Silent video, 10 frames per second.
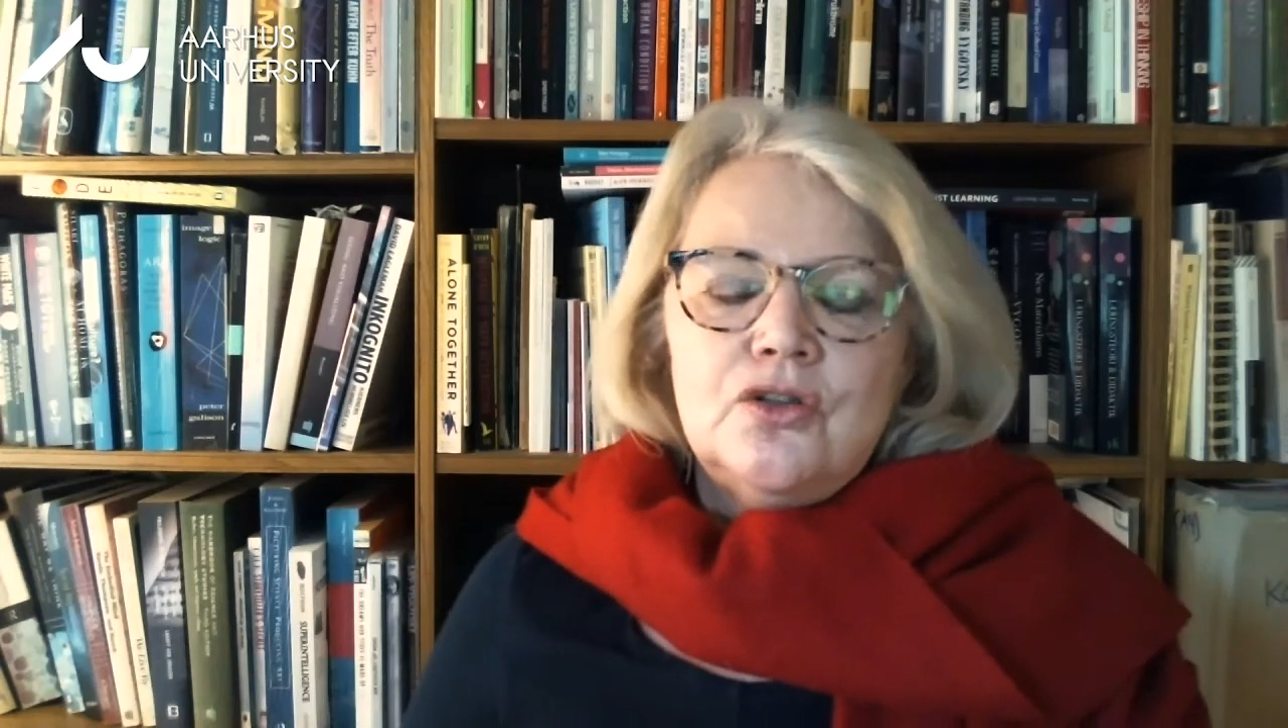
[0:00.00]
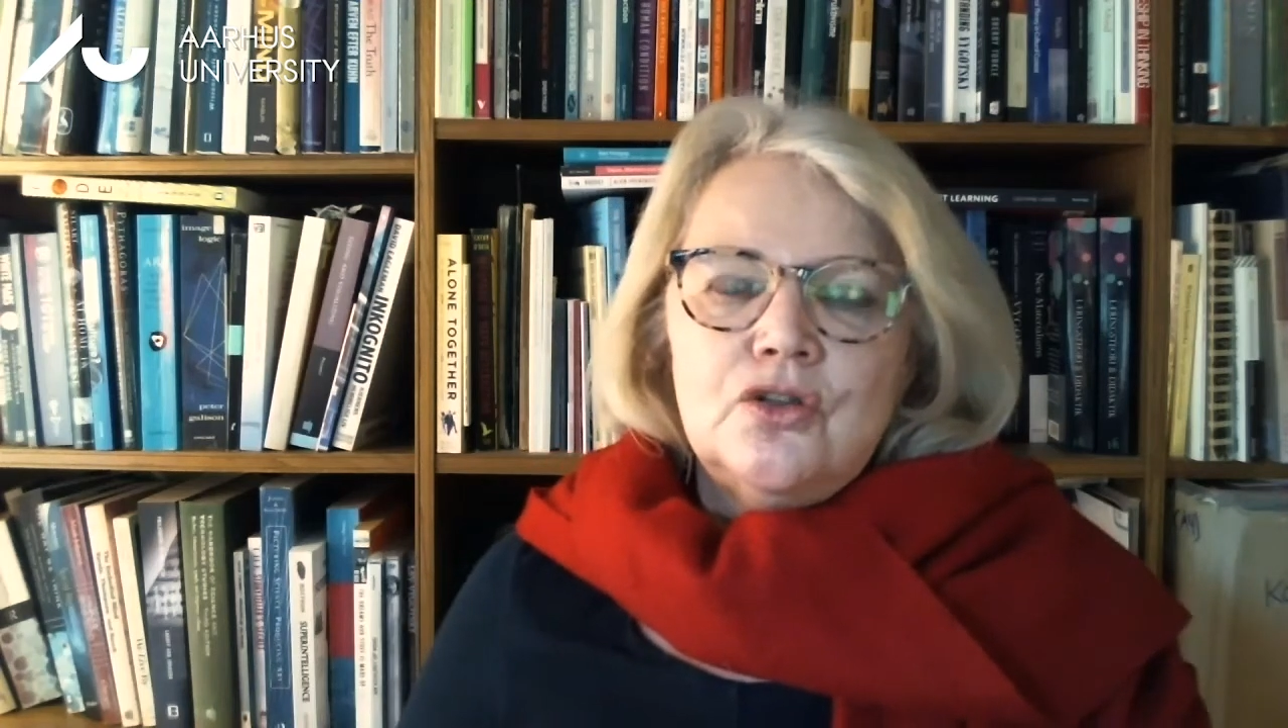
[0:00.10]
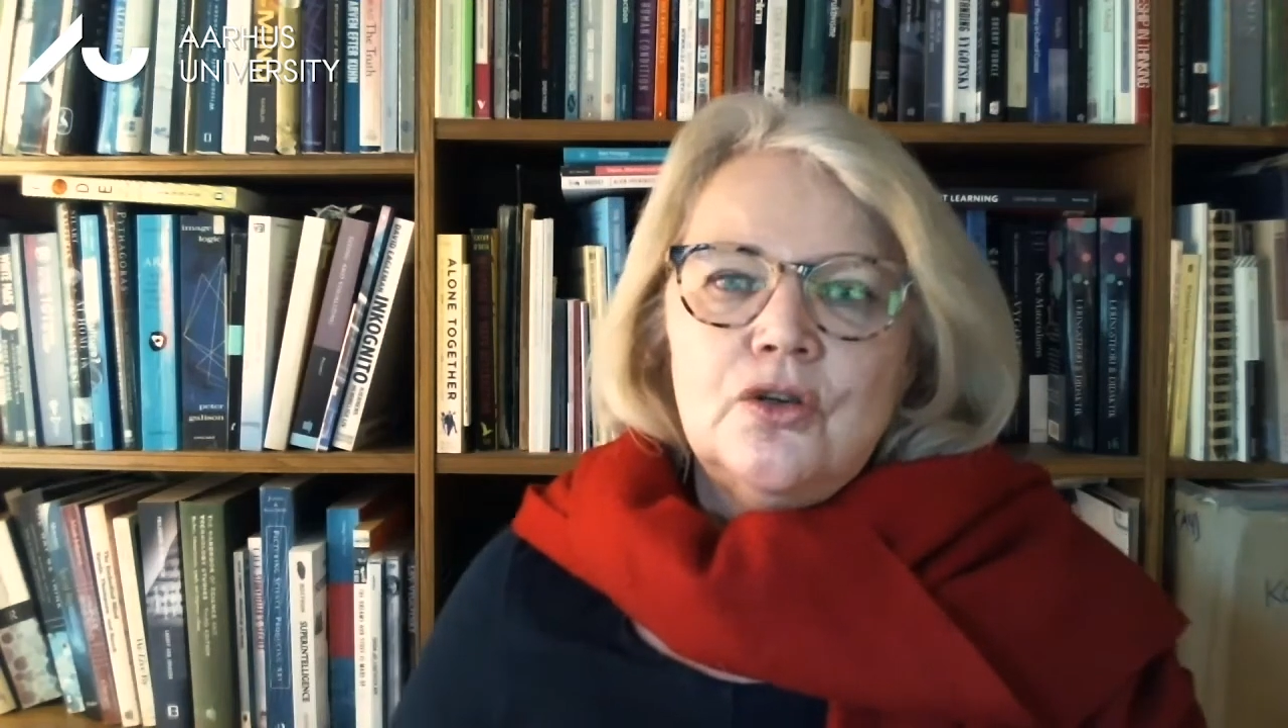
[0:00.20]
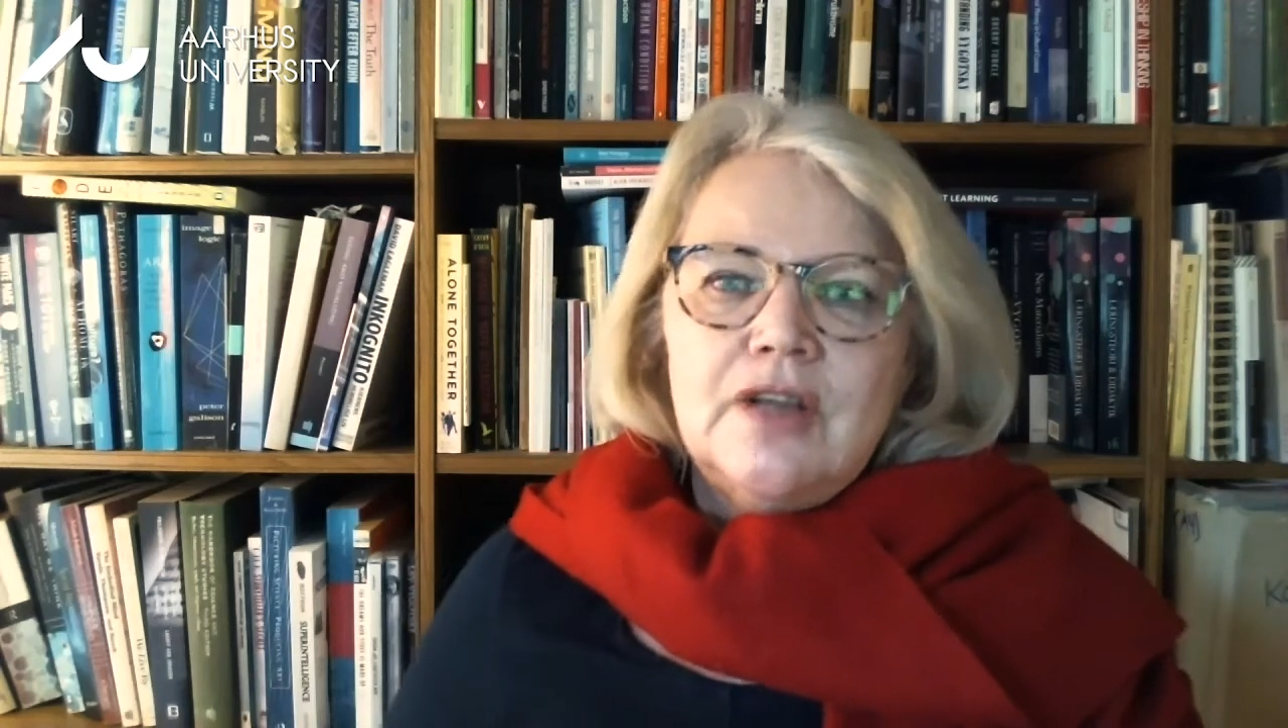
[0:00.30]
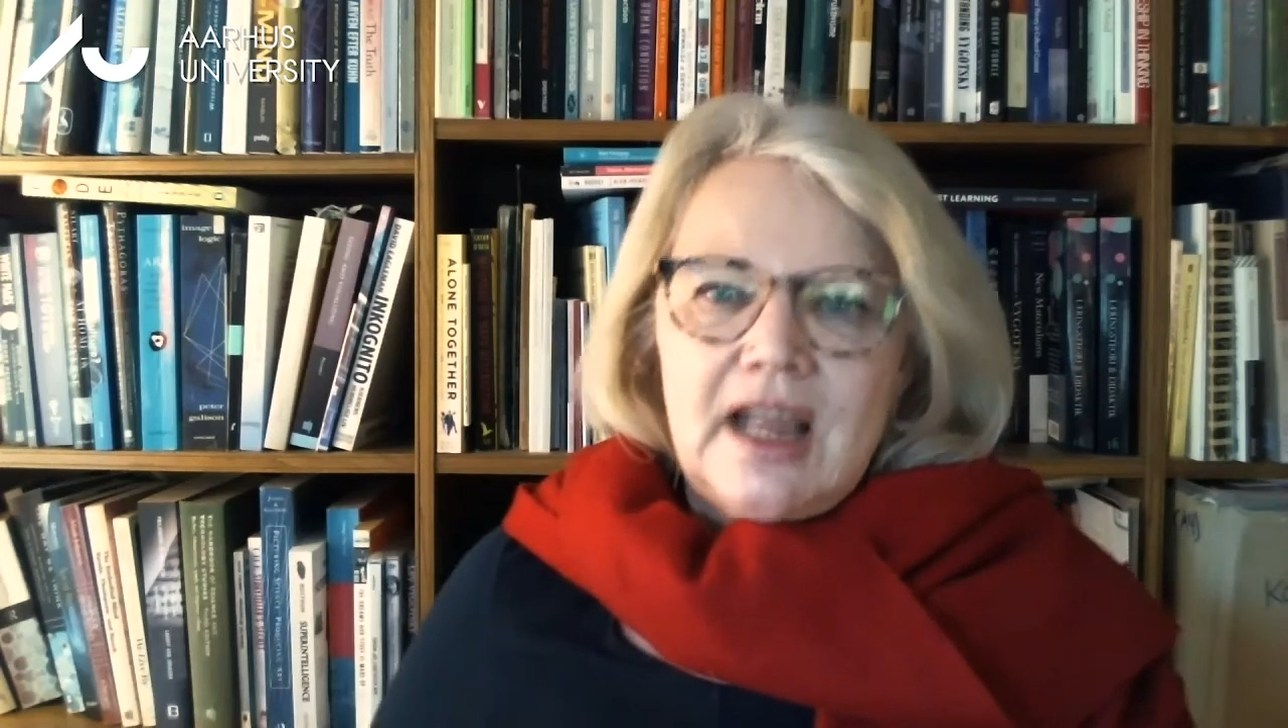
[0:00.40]

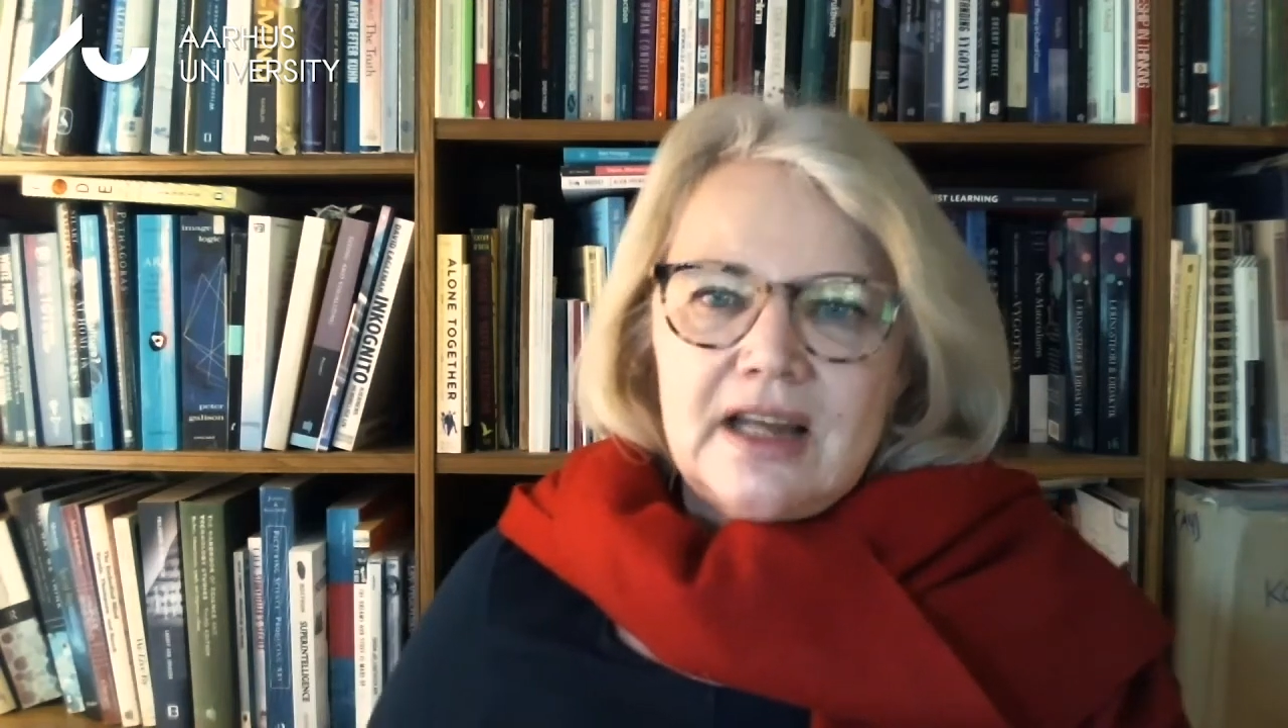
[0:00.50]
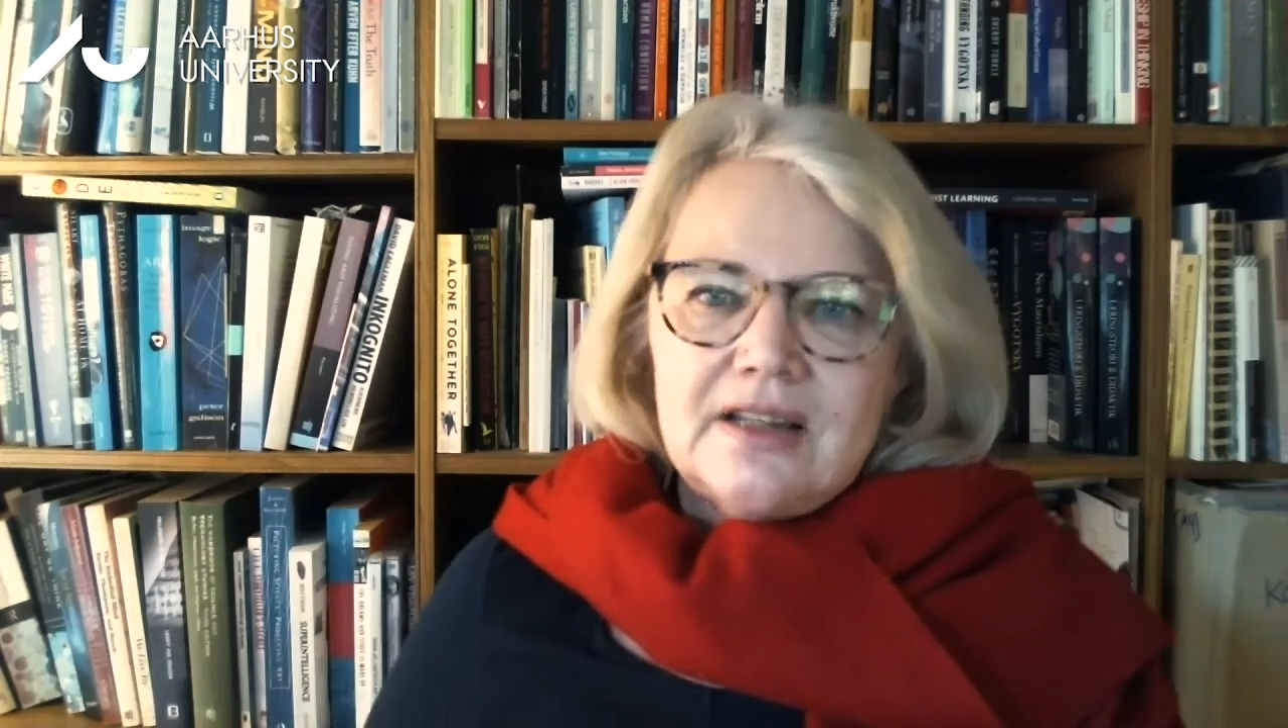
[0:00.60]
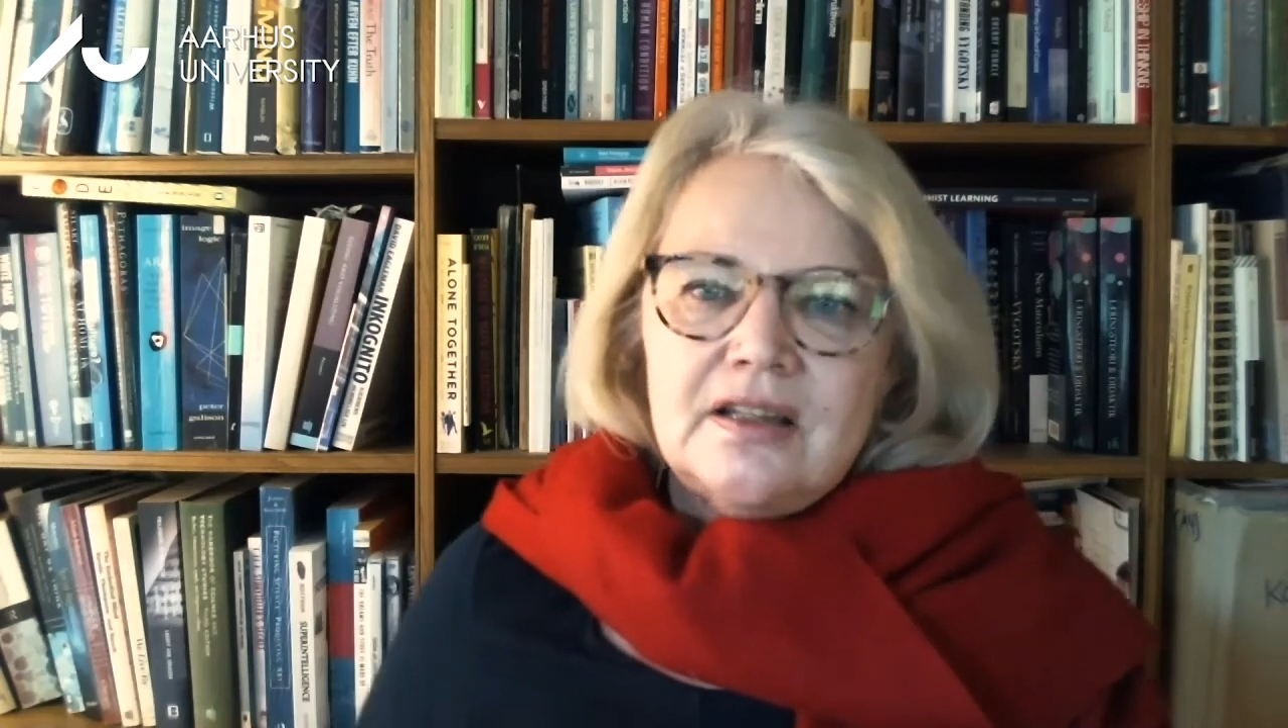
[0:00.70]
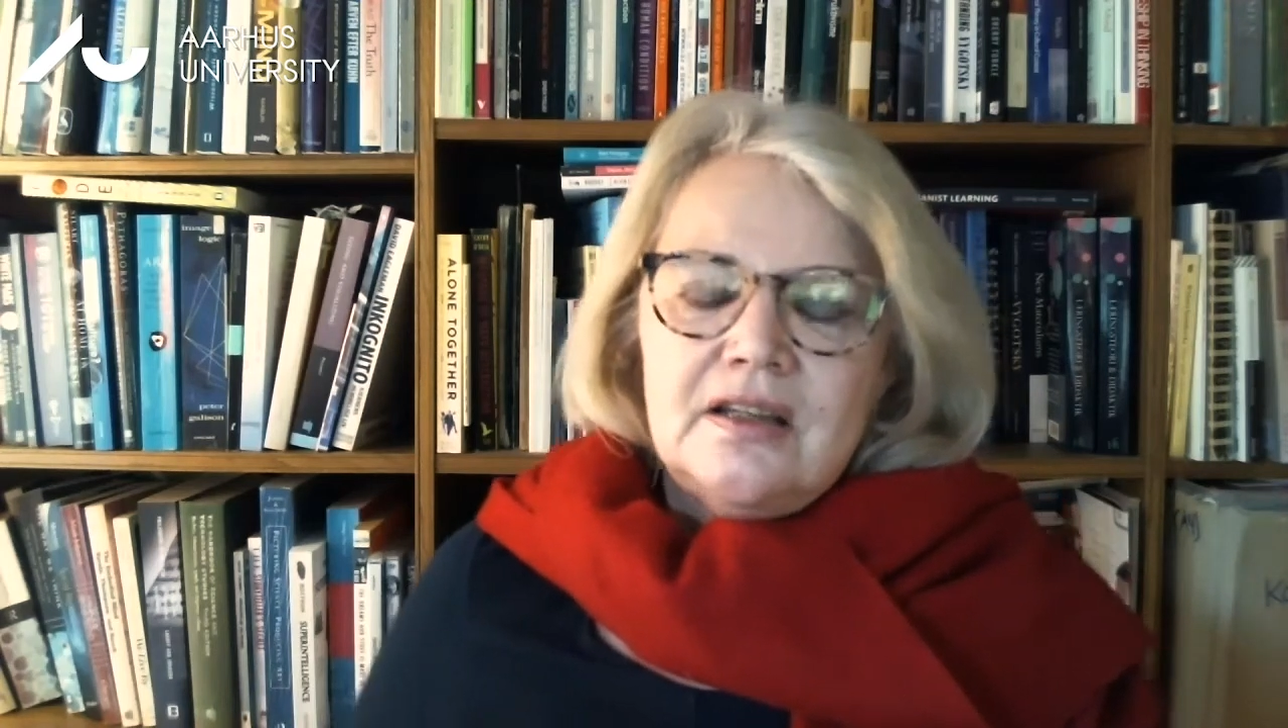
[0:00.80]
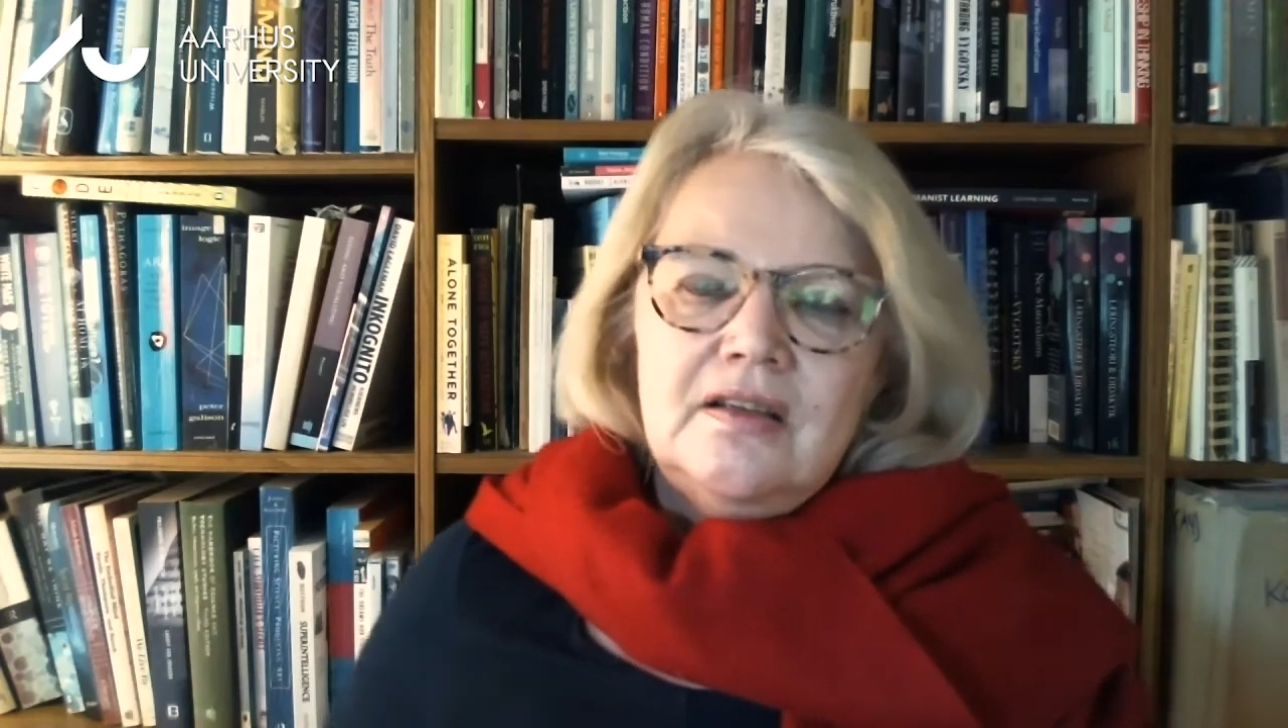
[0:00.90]
to
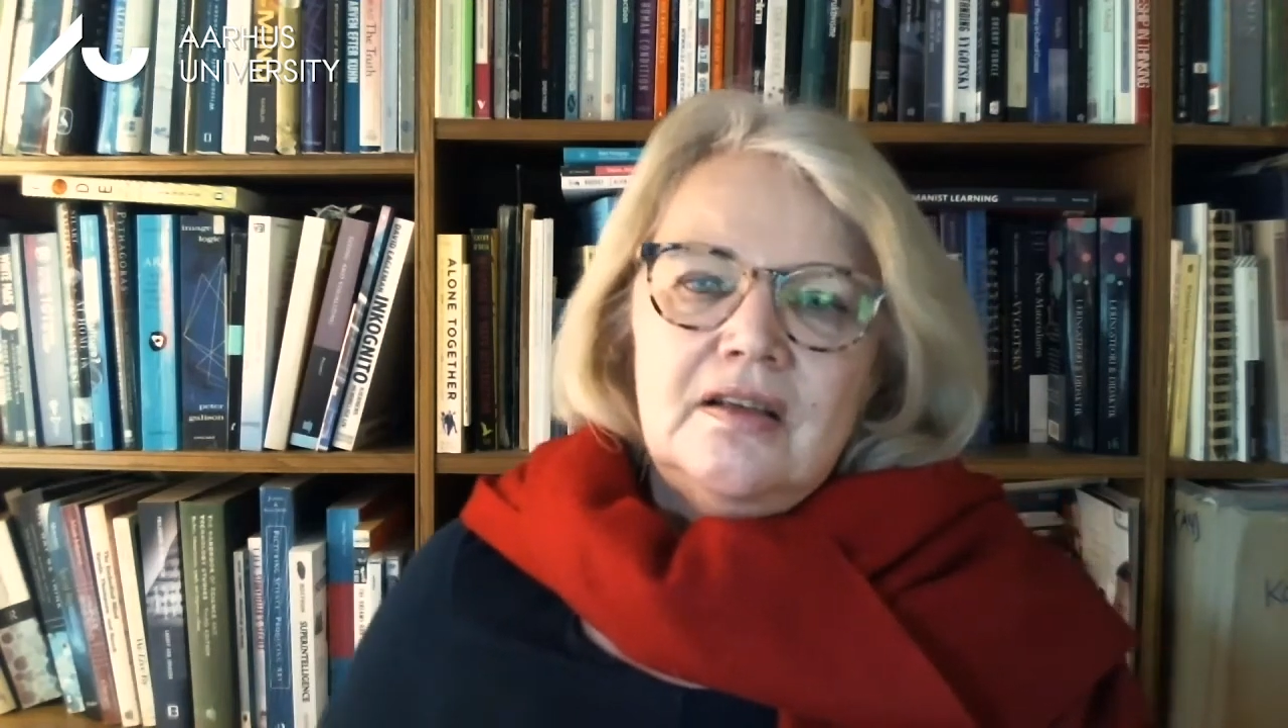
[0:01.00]
get